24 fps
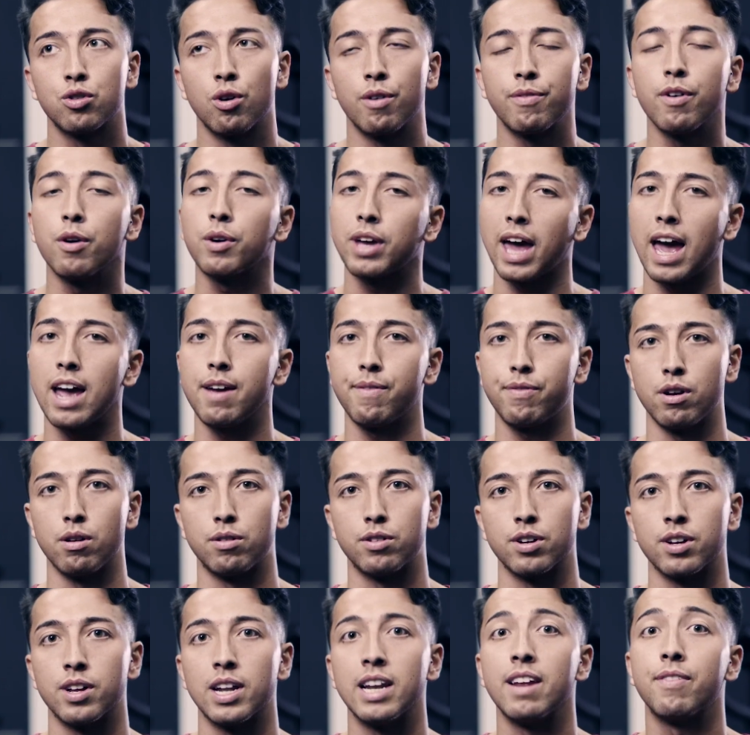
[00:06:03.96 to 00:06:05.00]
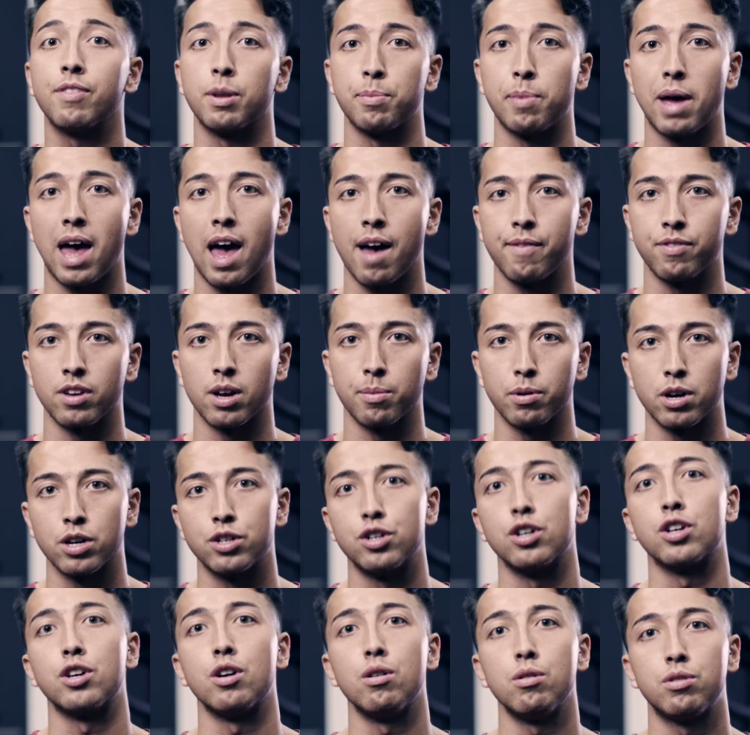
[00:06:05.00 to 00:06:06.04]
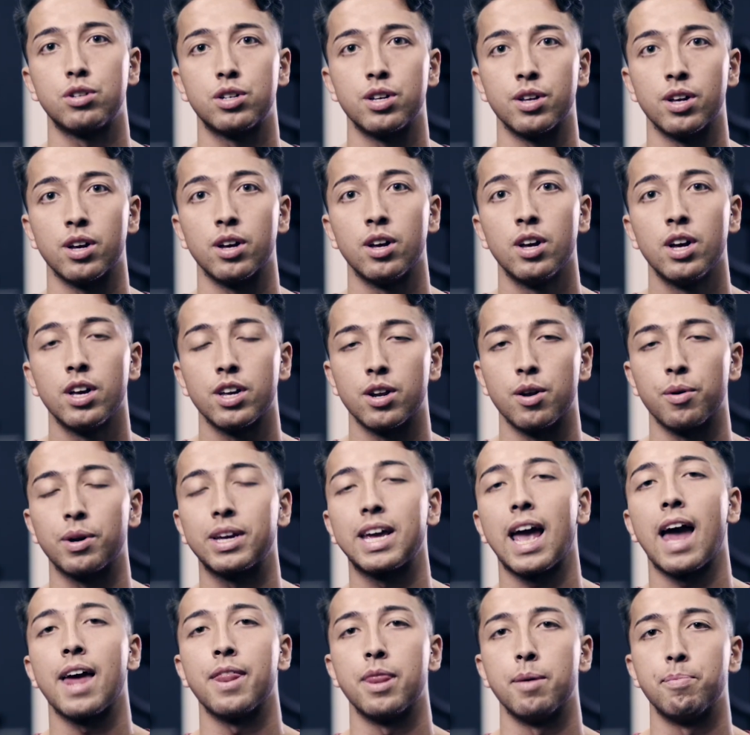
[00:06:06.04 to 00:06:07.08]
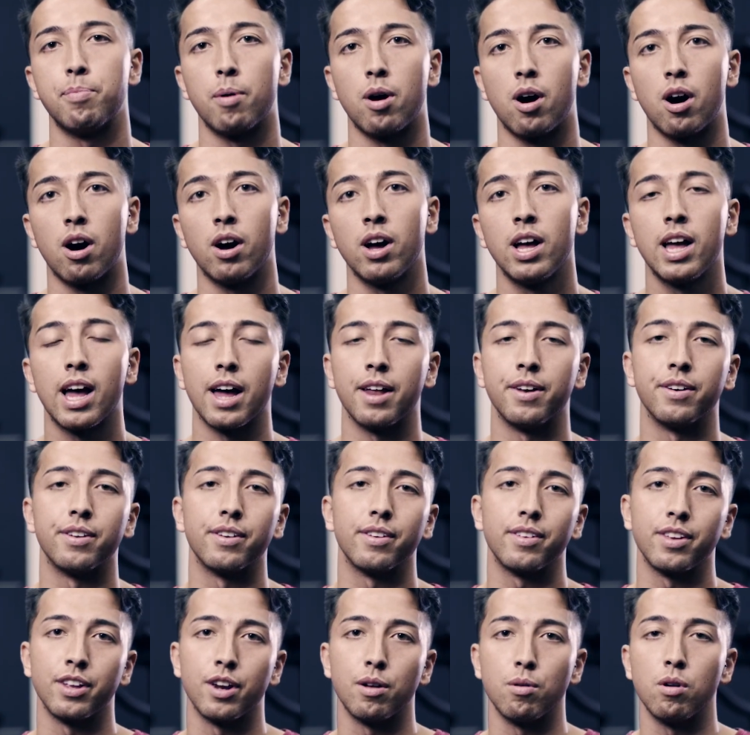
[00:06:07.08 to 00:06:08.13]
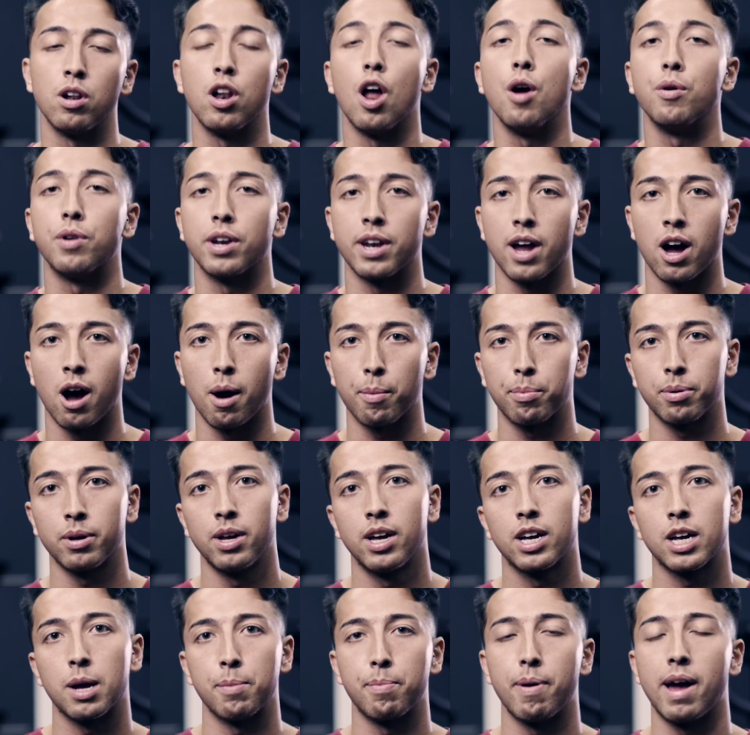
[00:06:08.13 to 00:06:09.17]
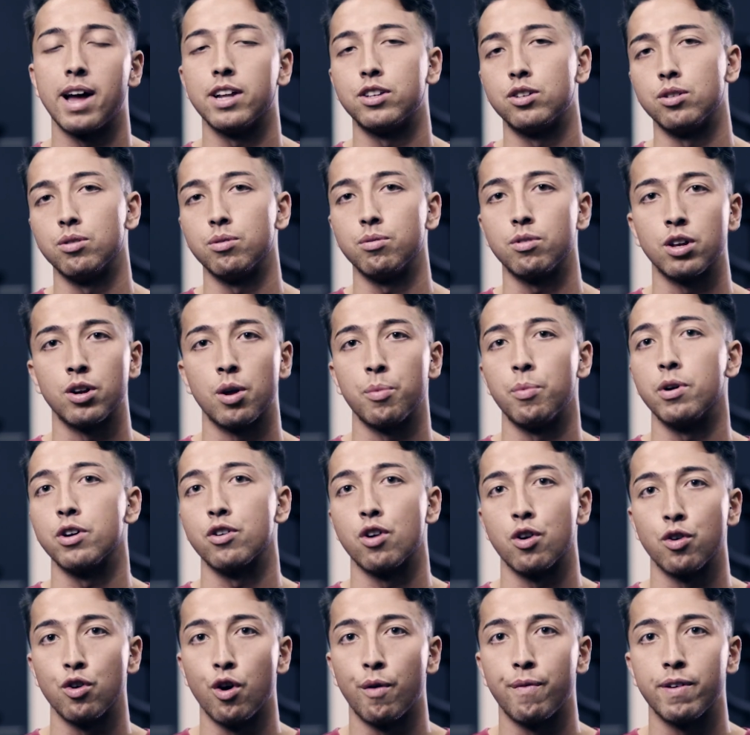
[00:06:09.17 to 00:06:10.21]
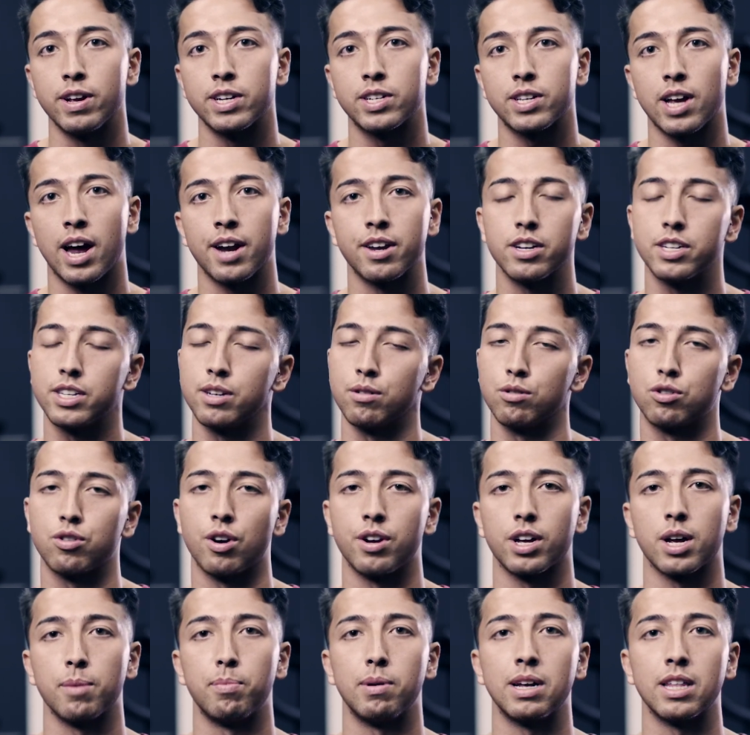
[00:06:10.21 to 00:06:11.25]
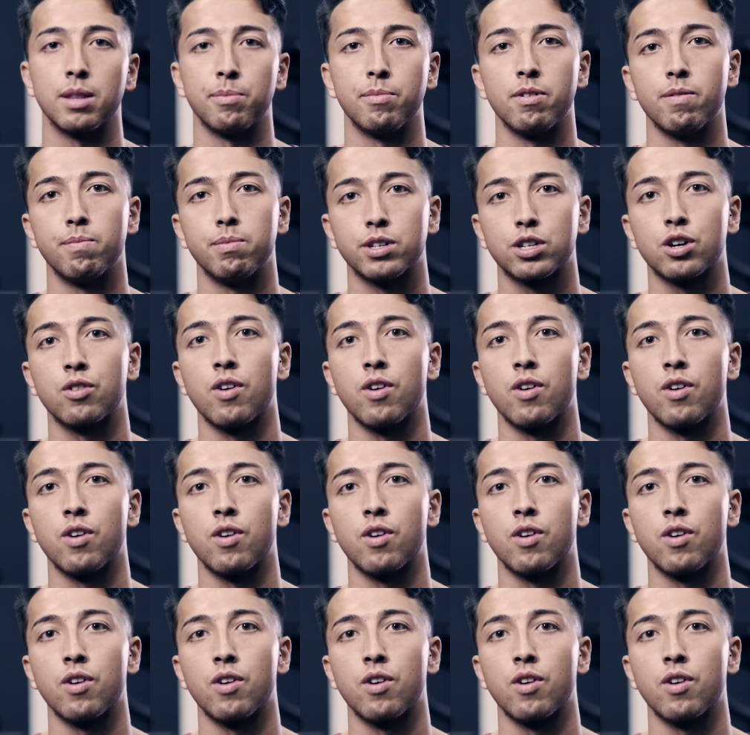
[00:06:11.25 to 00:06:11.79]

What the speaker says: sort of okay for you to lift a bit heavier because you're used to getting the bar and loading it up compared to when you're a novice and you're still trying to complete the movements